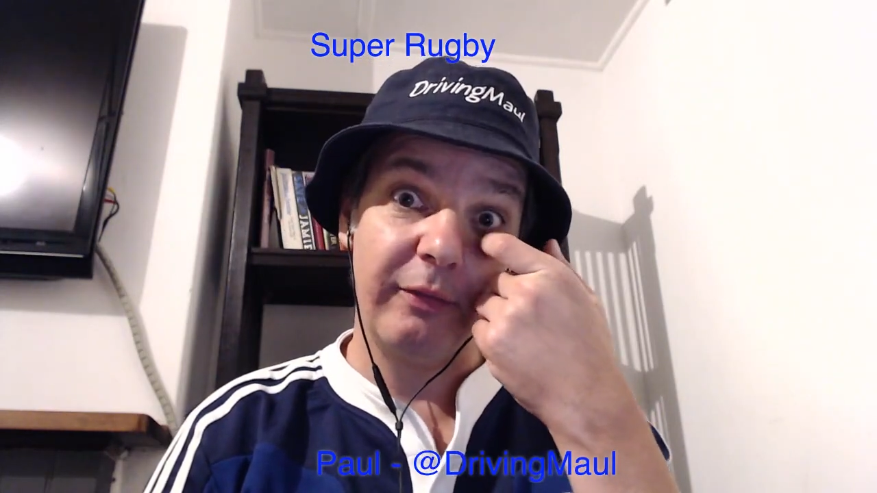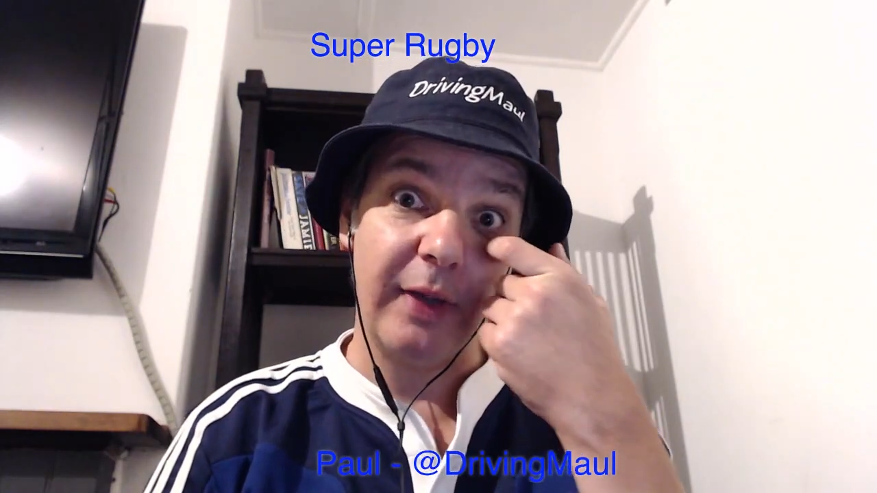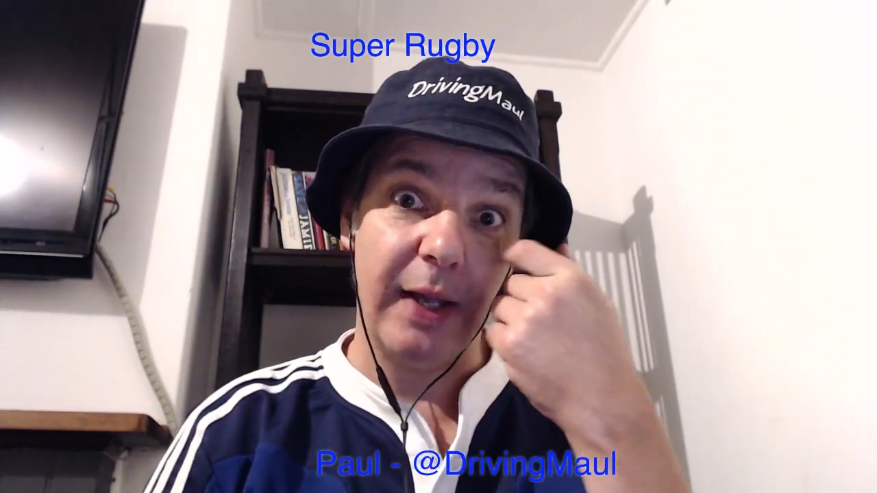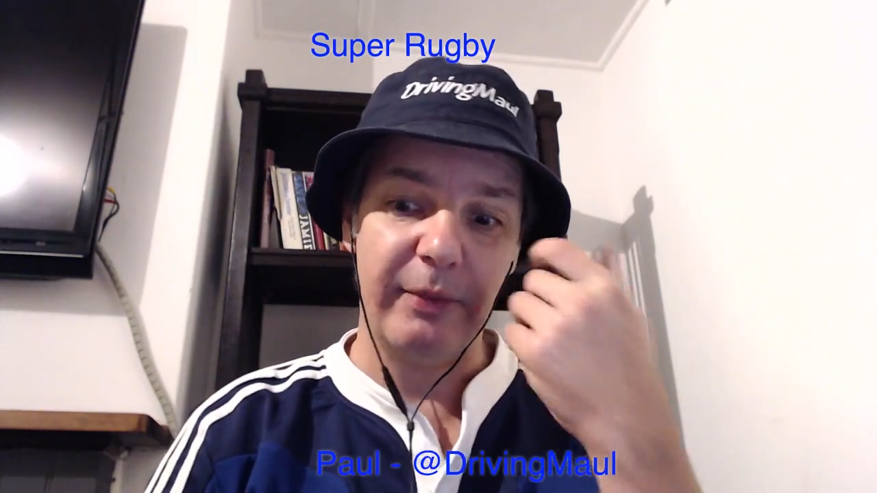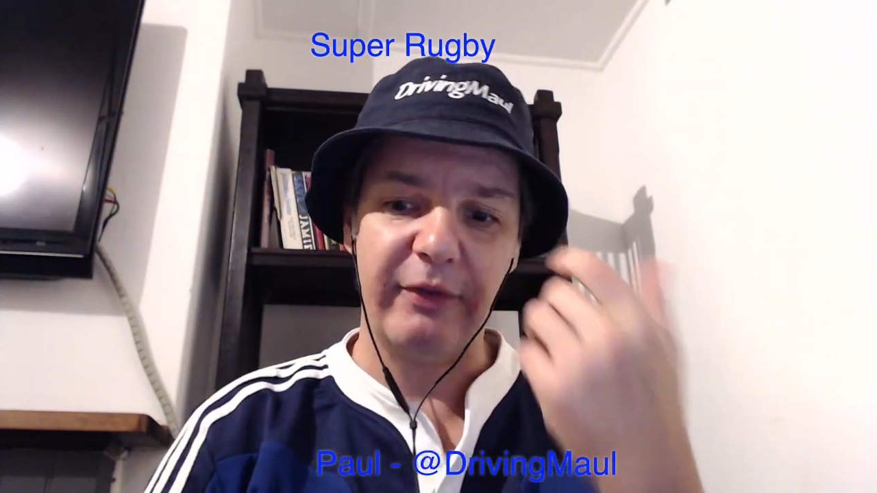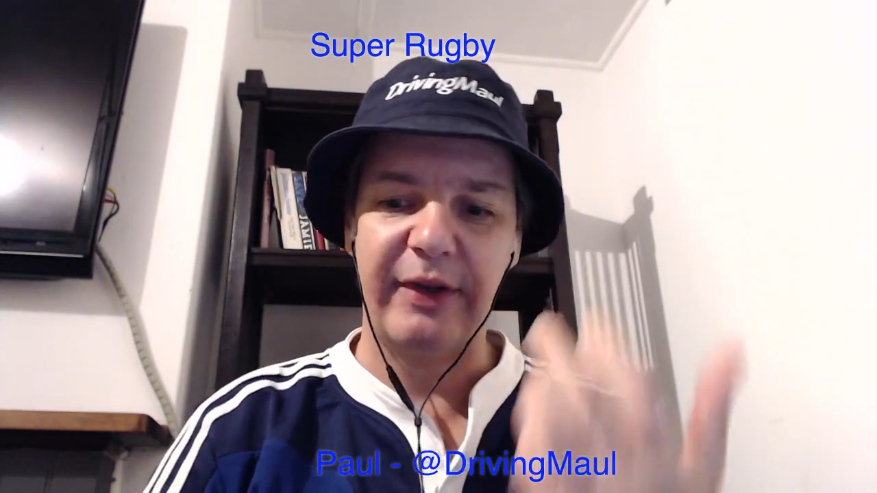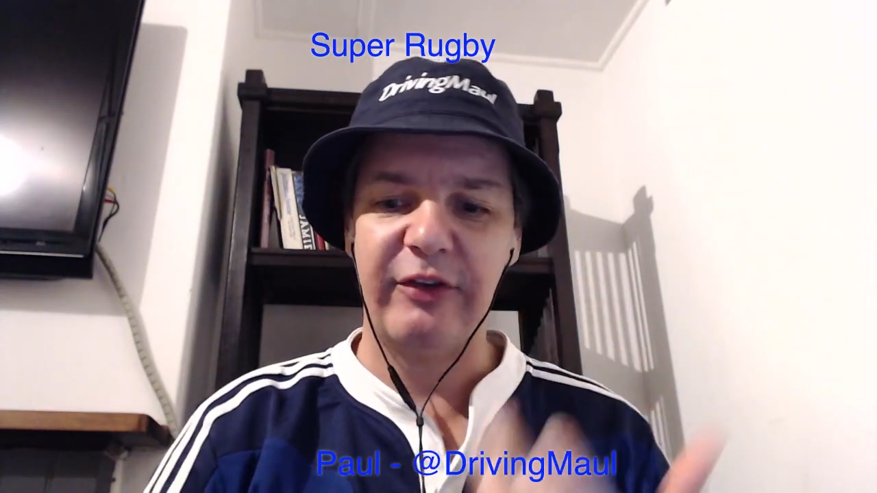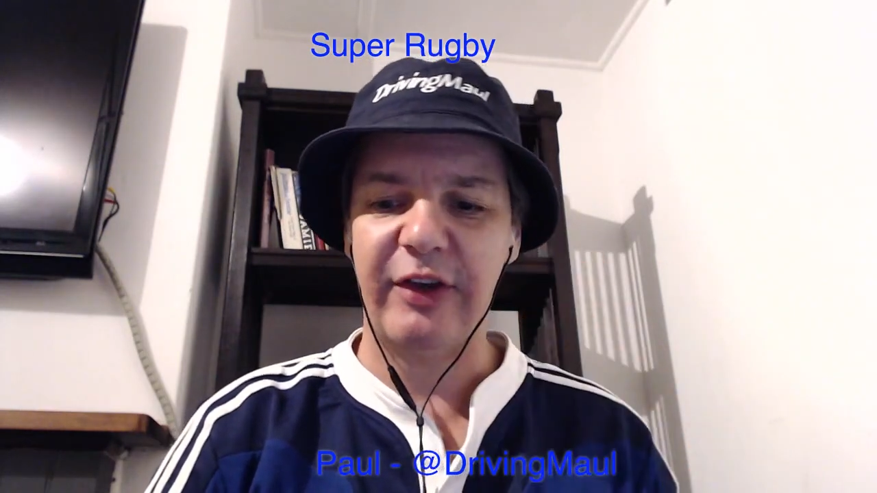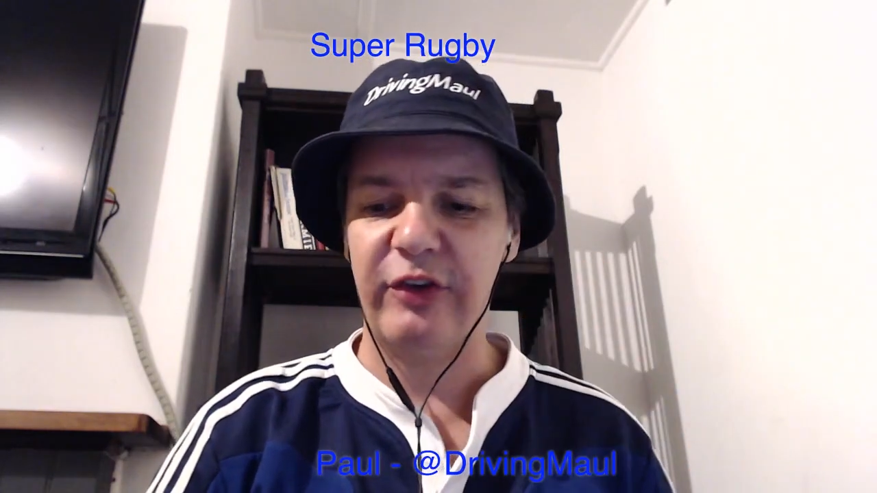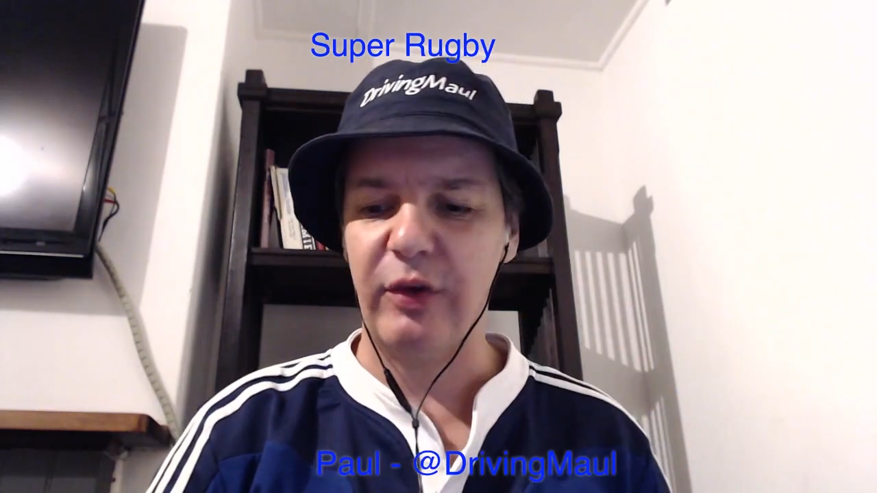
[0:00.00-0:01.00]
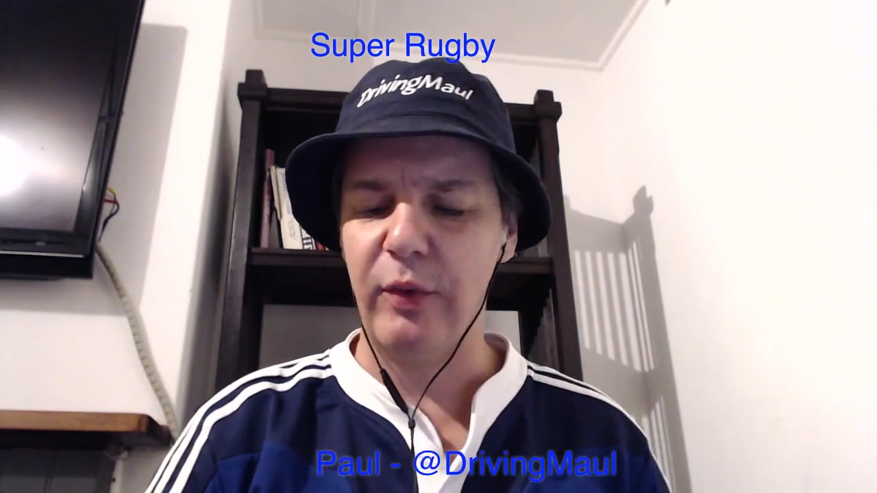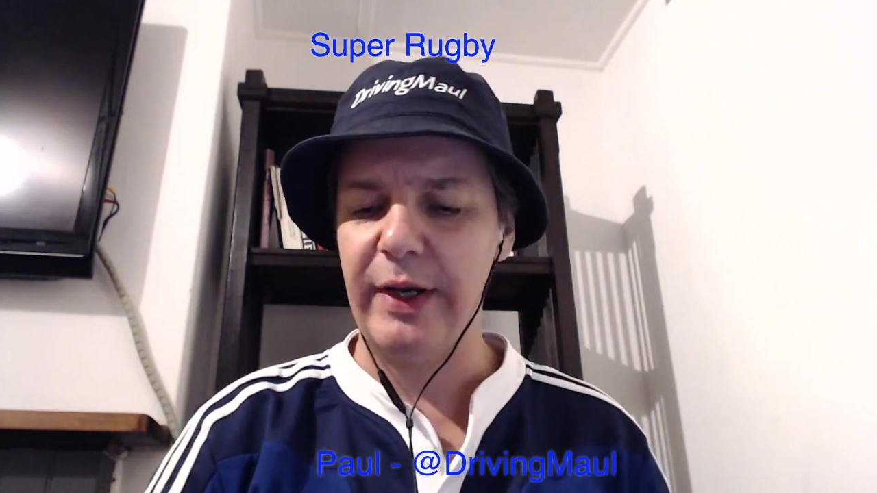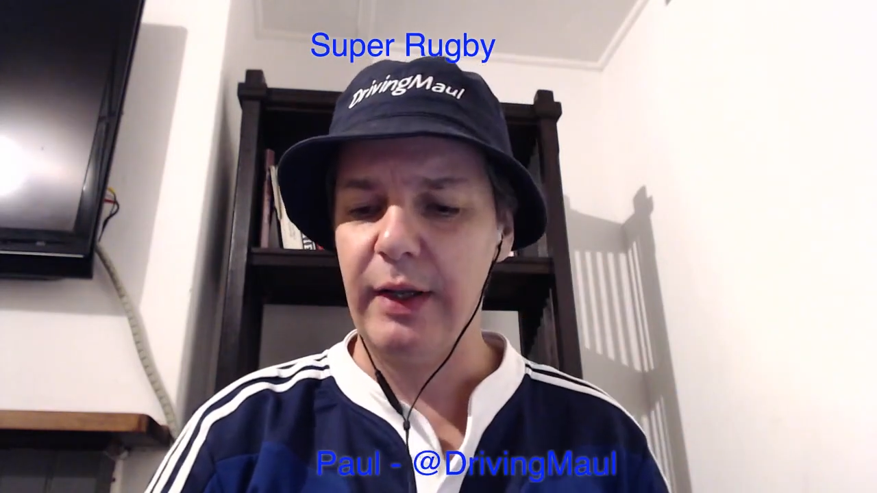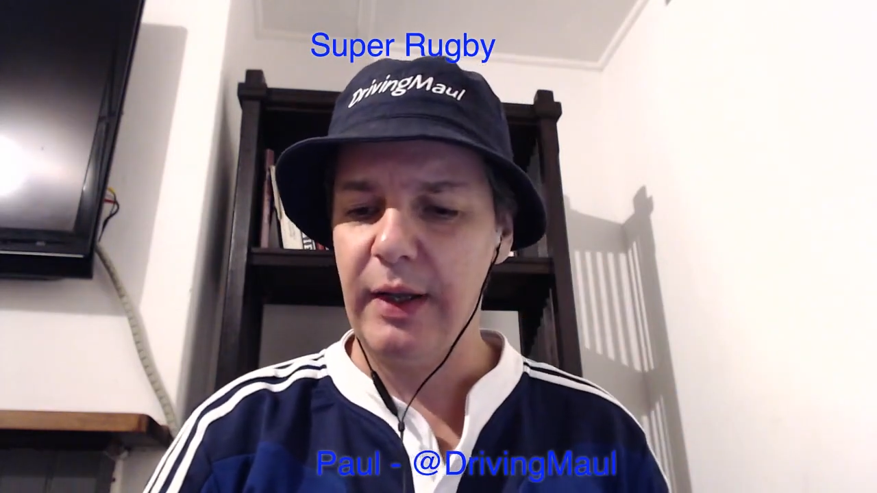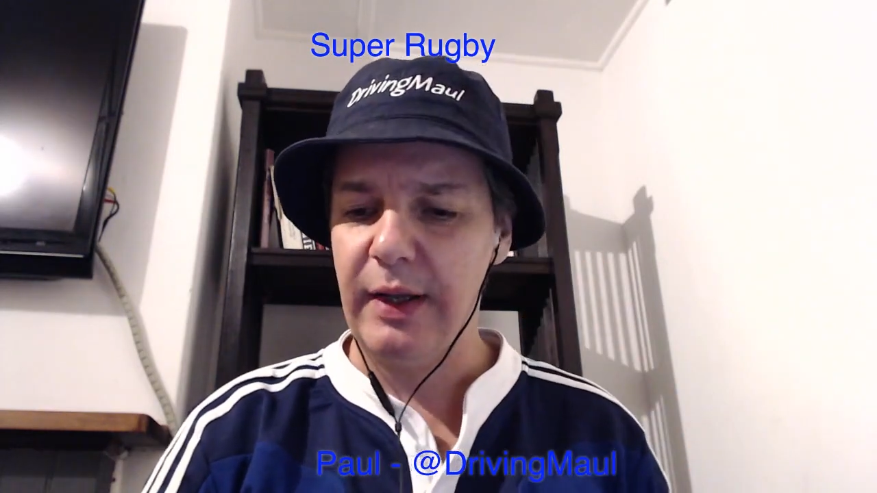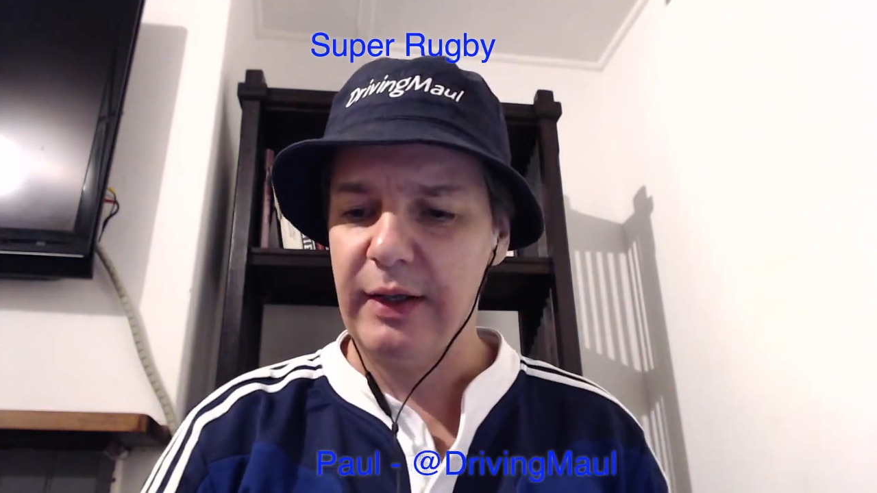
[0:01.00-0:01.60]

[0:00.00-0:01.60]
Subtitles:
Fantastic win.